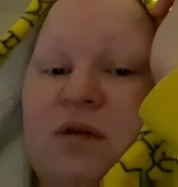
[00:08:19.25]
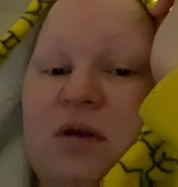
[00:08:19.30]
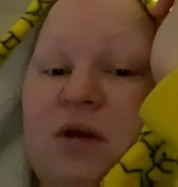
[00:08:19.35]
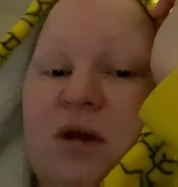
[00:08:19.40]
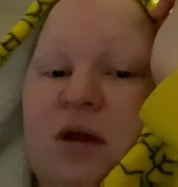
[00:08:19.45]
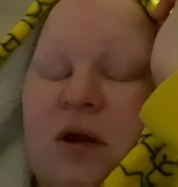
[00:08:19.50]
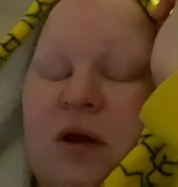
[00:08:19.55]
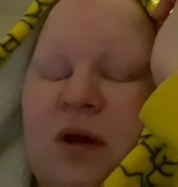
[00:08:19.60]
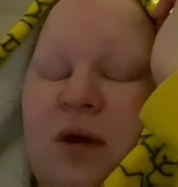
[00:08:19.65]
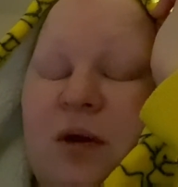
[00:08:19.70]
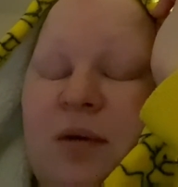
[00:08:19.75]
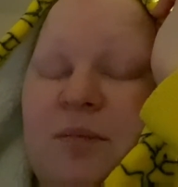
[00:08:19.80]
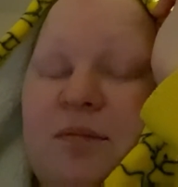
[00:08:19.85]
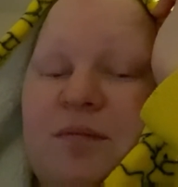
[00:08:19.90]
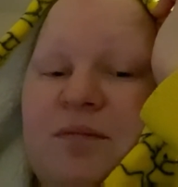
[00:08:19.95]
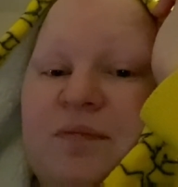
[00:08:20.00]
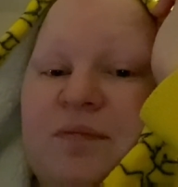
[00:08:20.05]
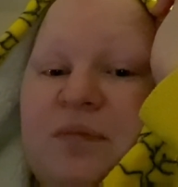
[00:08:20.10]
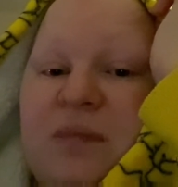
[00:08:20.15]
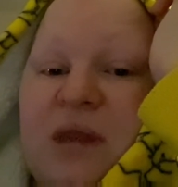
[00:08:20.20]

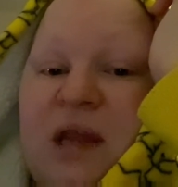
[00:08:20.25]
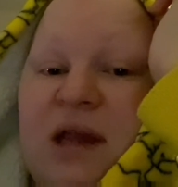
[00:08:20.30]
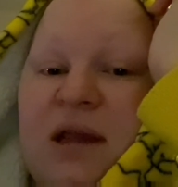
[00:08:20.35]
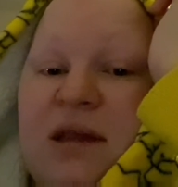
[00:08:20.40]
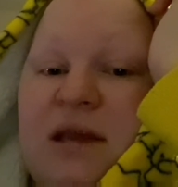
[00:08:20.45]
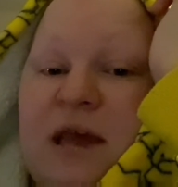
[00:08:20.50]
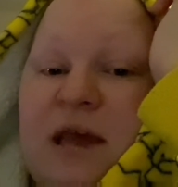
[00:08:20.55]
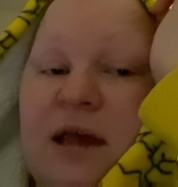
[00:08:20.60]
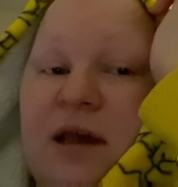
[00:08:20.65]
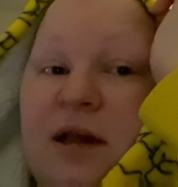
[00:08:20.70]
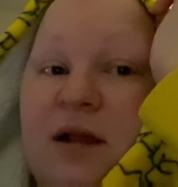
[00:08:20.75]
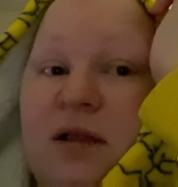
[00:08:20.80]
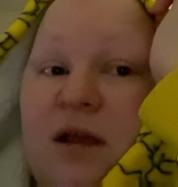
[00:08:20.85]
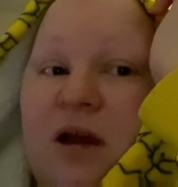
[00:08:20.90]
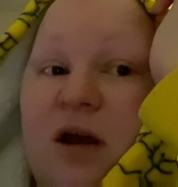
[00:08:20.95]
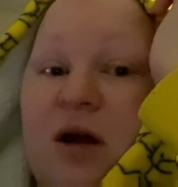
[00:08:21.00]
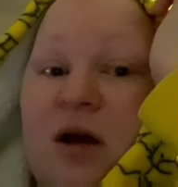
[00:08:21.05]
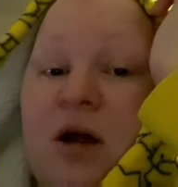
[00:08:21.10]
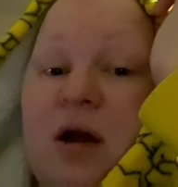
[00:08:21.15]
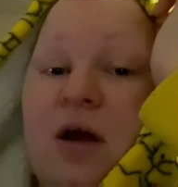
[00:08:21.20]

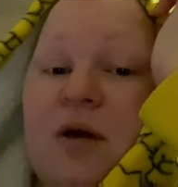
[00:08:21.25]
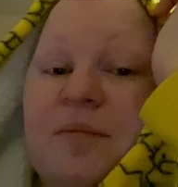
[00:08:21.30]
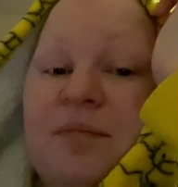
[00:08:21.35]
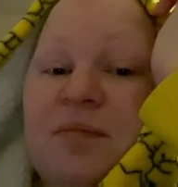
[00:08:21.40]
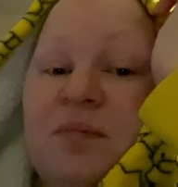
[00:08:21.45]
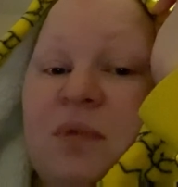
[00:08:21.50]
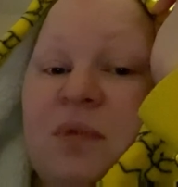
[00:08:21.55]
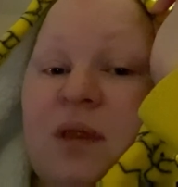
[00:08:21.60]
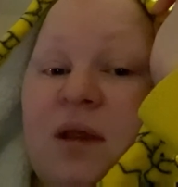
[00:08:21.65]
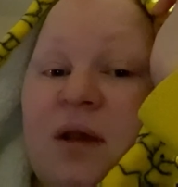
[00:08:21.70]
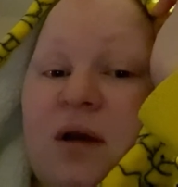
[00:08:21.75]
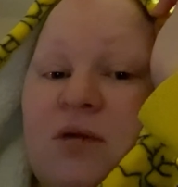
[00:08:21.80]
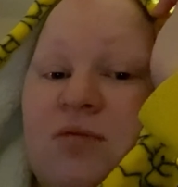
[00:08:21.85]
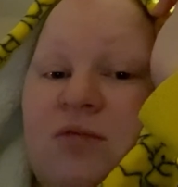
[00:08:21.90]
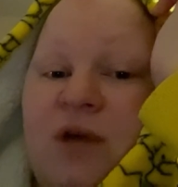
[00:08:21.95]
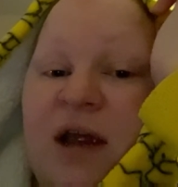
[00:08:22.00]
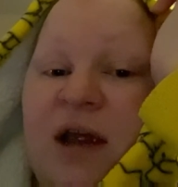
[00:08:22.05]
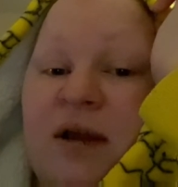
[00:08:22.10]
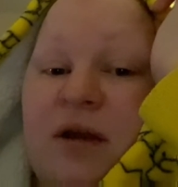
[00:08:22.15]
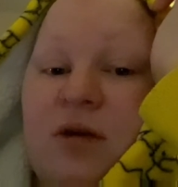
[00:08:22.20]
Gayla,
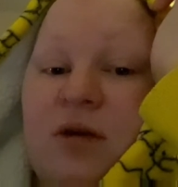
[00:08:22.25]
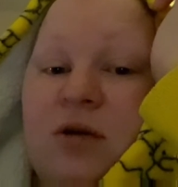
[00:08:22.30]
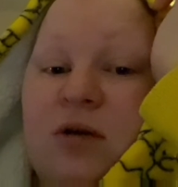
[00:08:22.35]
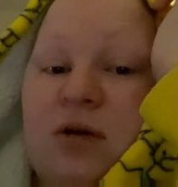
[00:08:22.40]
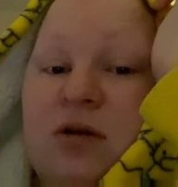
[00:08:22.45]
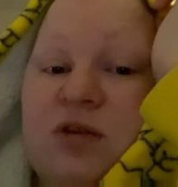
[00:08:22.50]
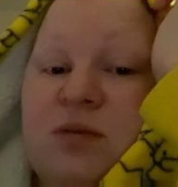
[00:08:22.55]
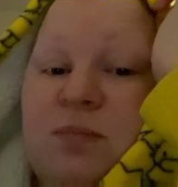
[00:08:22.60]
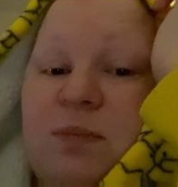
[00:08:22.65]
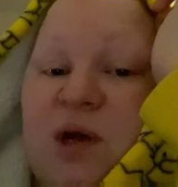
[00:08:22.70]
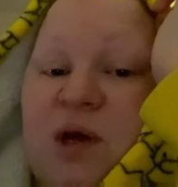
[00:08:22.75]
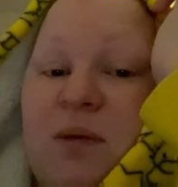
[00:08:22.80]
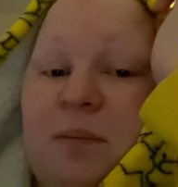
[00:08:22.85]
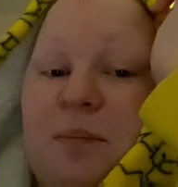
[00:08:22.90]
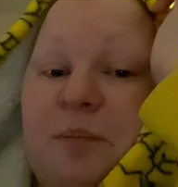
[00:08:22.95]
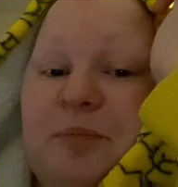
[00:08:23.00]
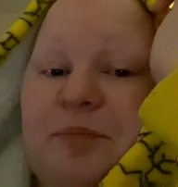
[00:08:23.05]
Ryan Doan's mum,